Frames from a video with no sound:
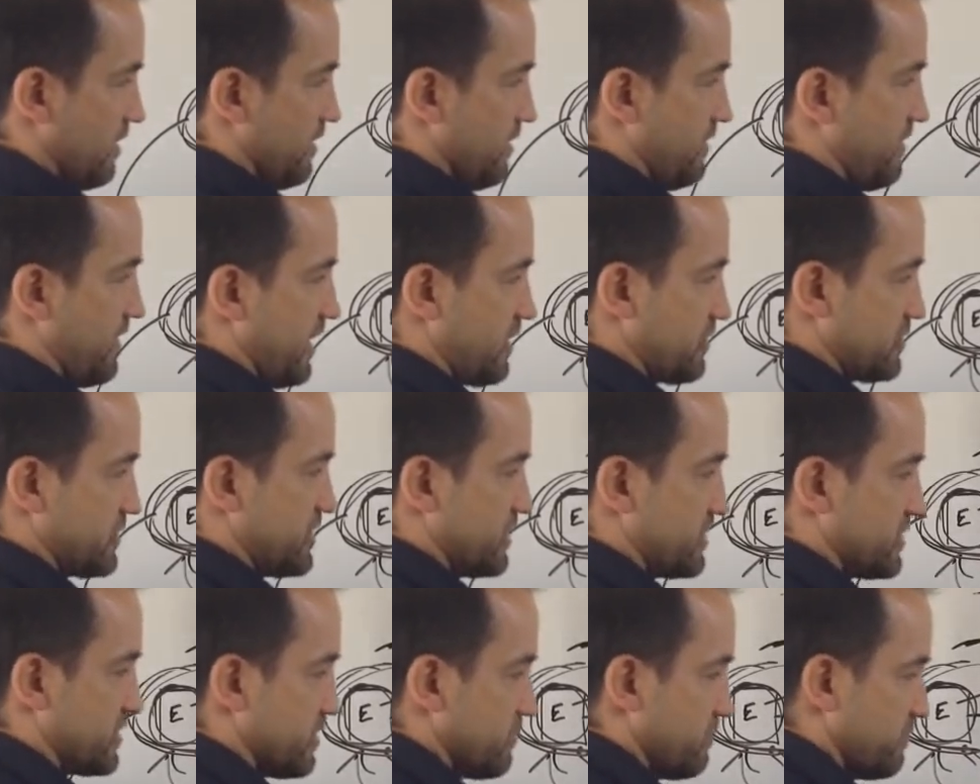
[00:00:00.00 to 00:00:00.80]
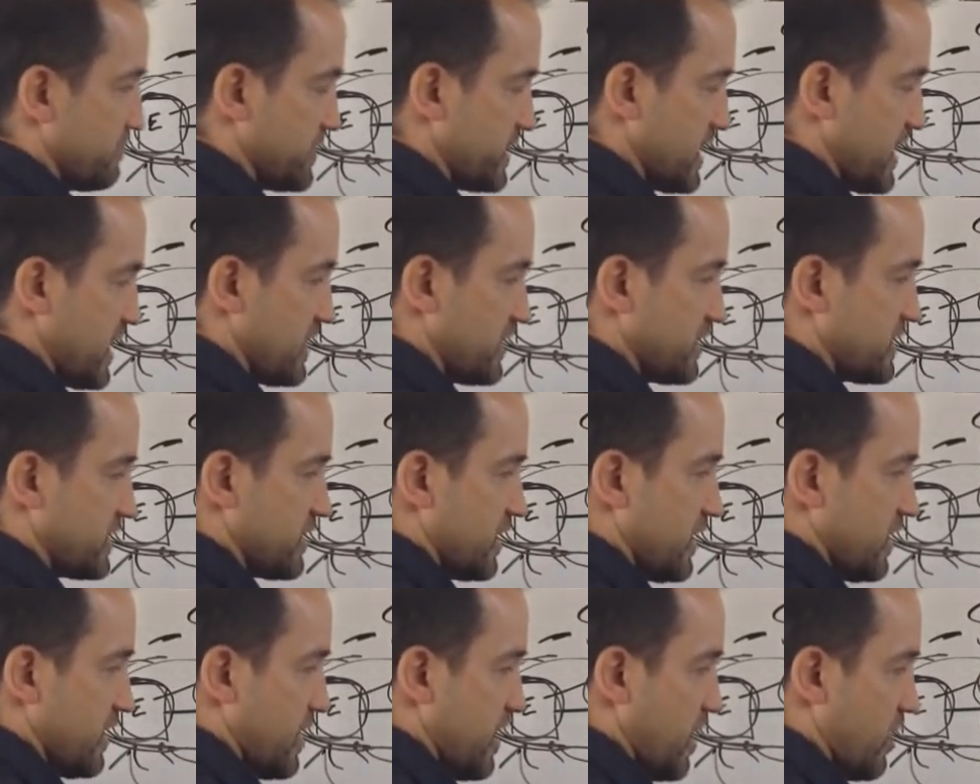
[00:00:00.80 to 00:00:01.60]
their system
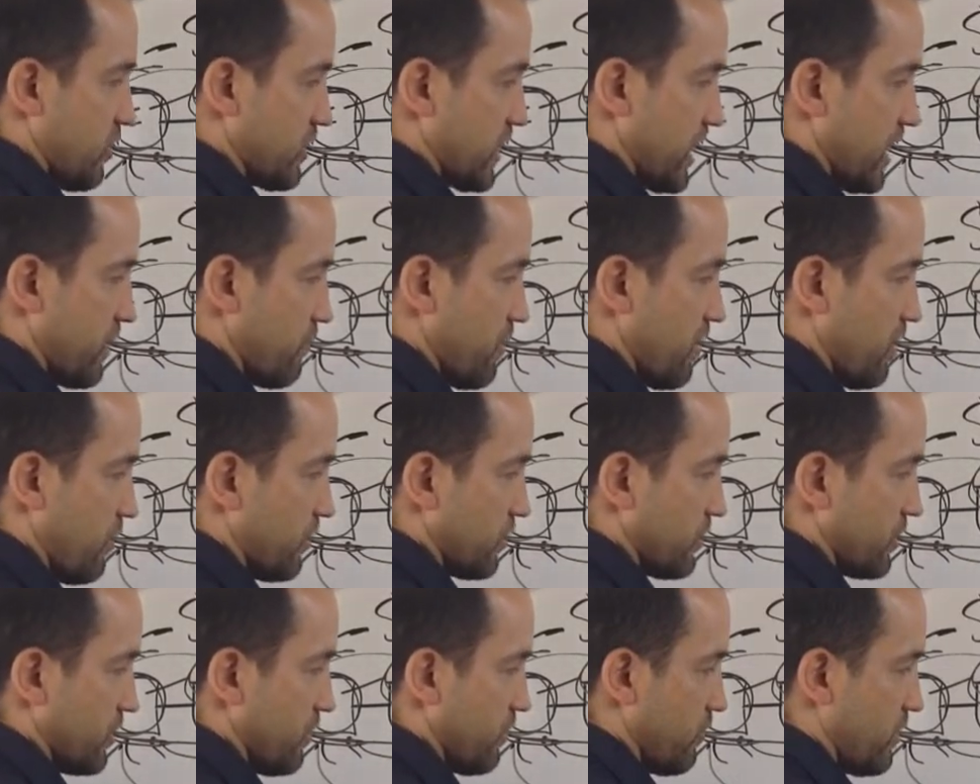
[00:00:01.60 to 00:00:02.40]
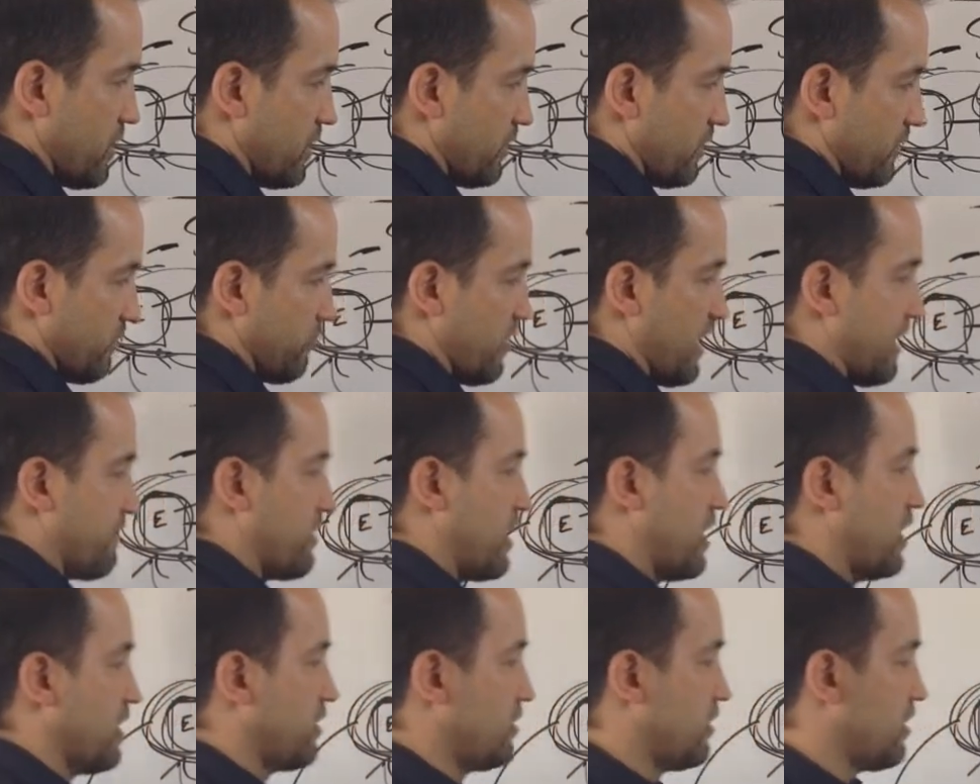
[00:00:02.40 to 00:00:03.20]
says, okay, well, you know what? We have a
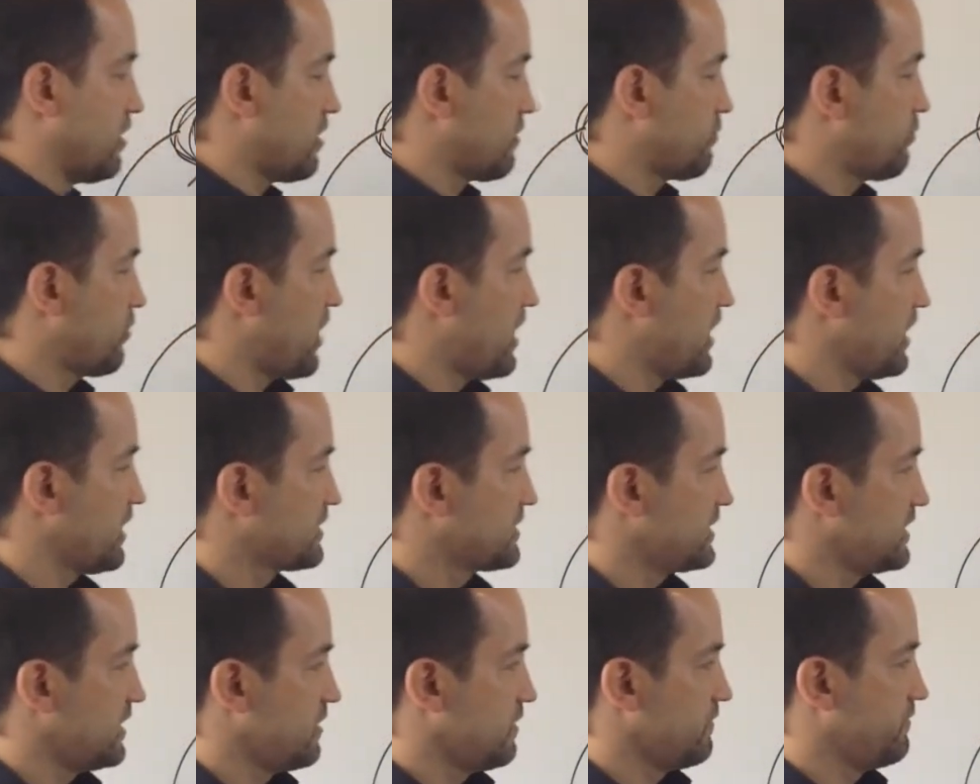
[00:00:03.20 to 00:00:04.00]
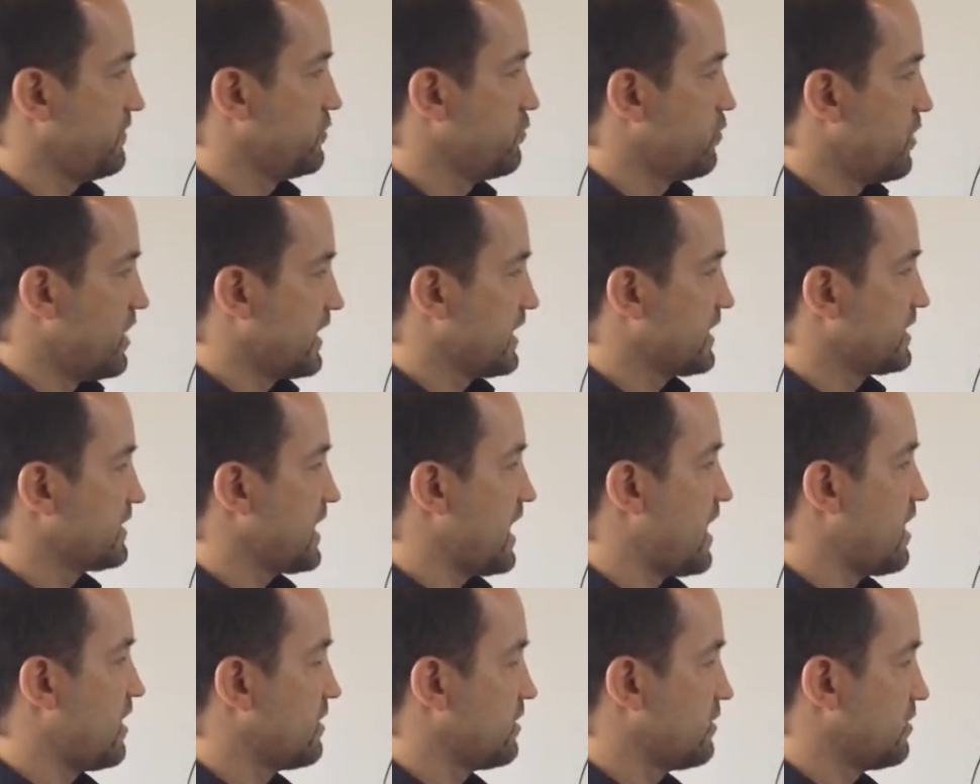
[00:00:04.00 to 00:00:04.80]
$100 product here. If you want to get
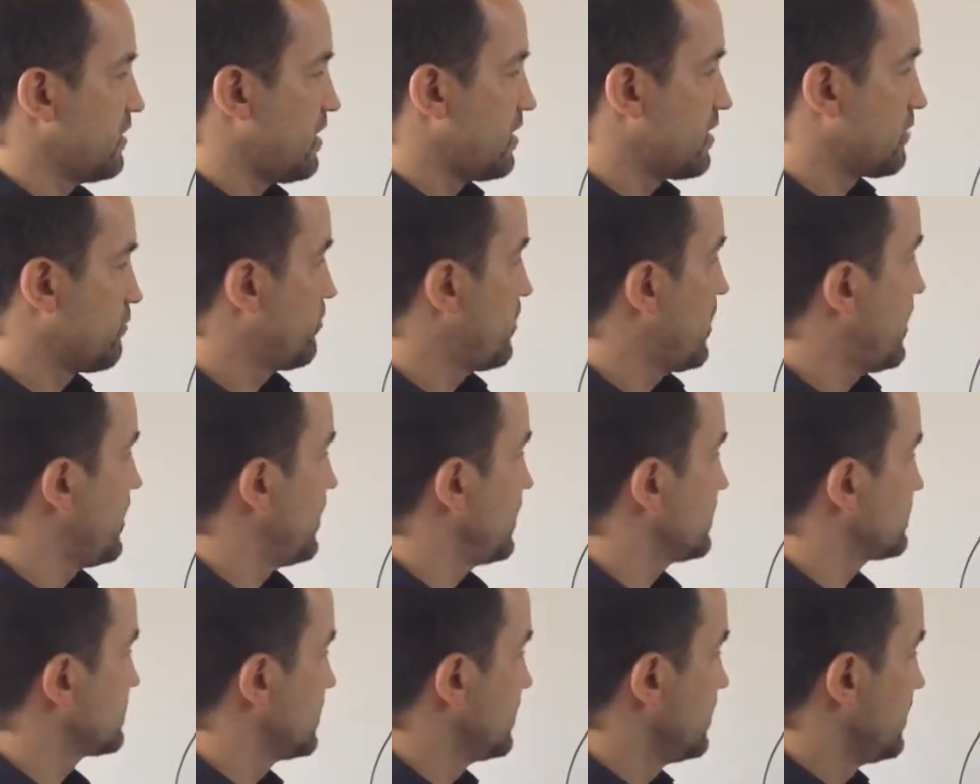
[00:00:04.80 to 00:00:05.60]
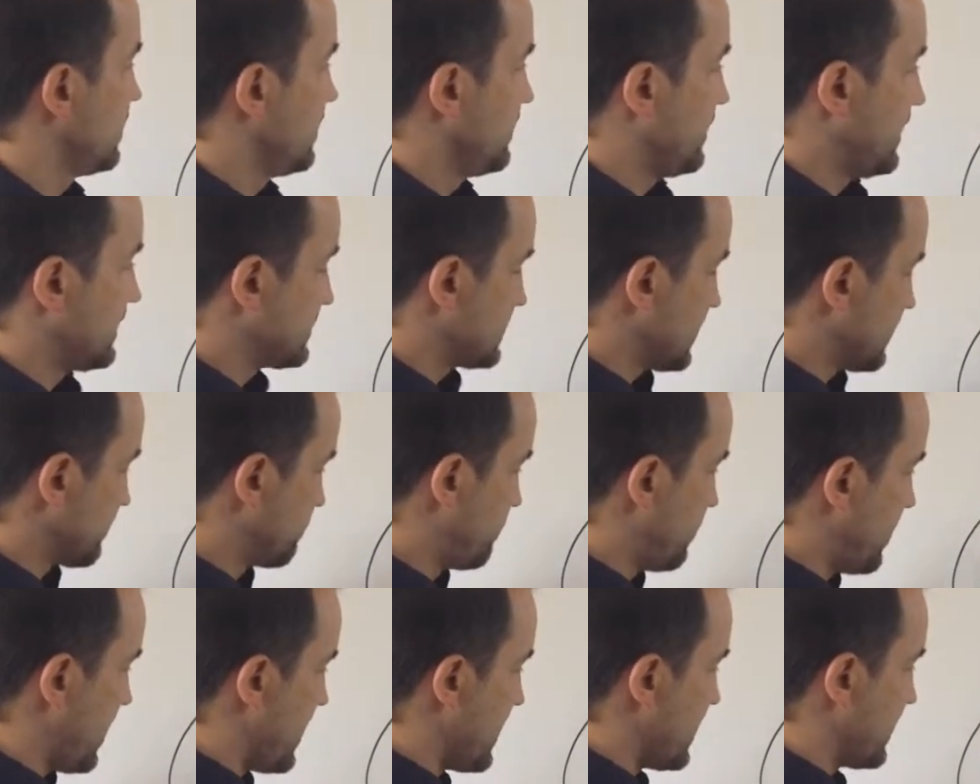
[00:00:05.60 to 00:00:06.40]
that $100 product, that's like
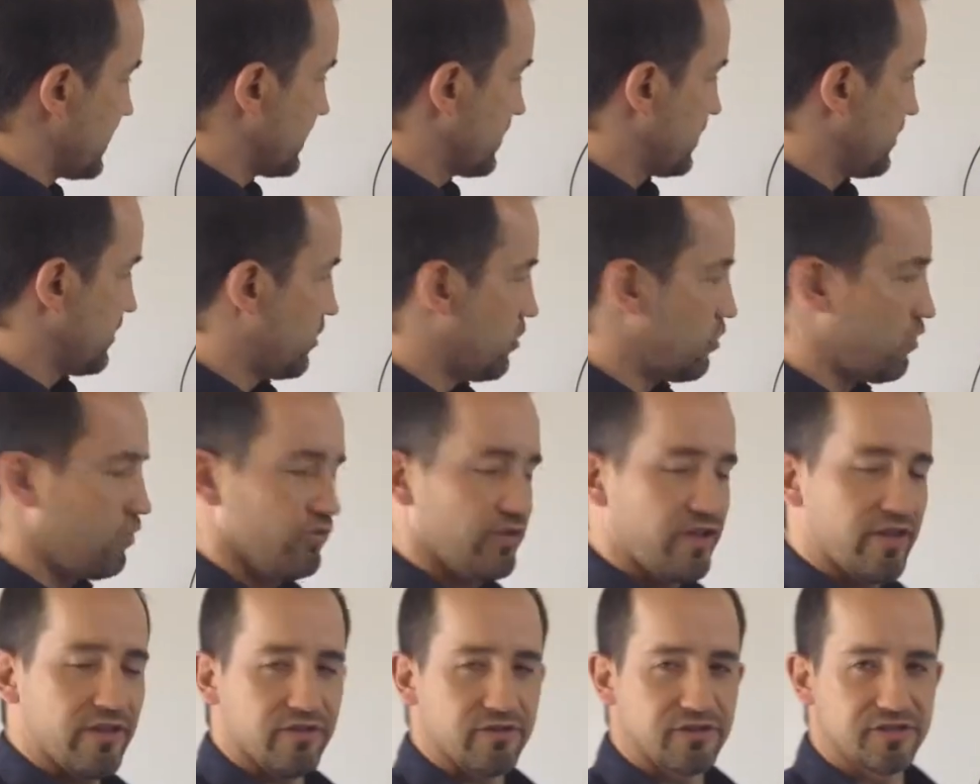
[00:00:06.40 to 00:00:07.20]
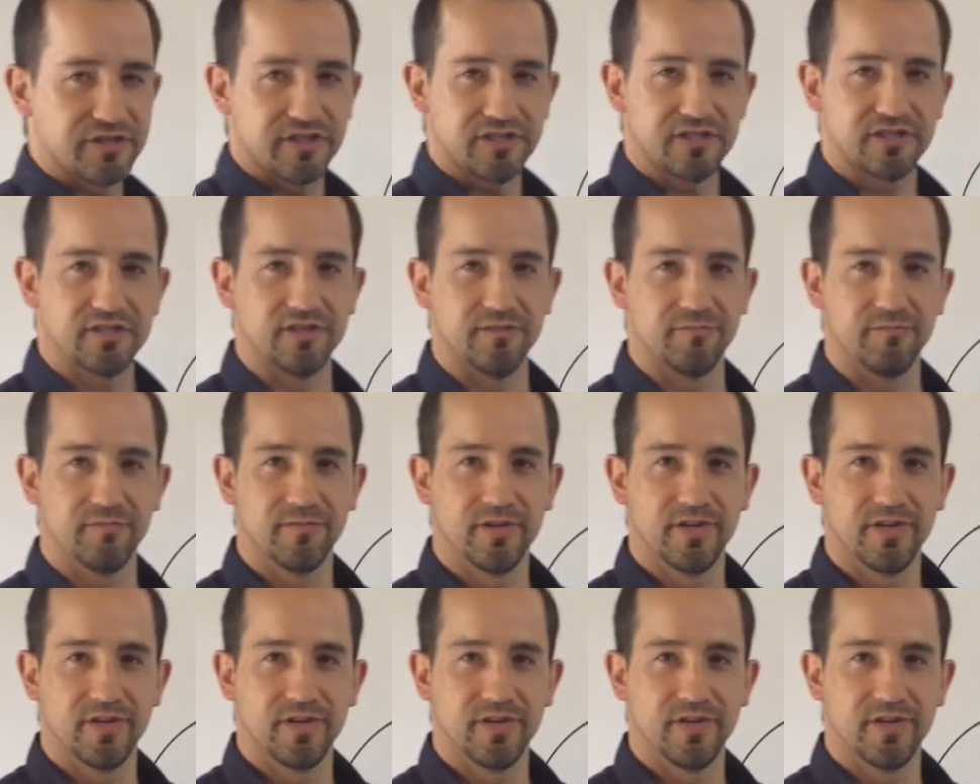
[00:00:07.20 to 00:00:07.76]
buying a whole nother system.